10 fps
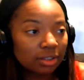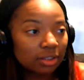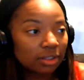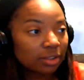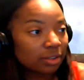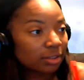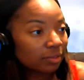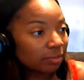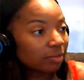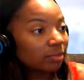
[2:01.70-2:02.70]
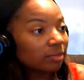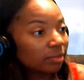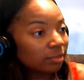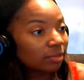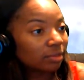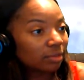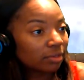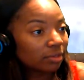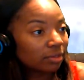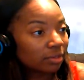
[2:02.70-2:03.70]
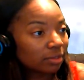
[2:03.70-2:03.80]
This person isn't speaking.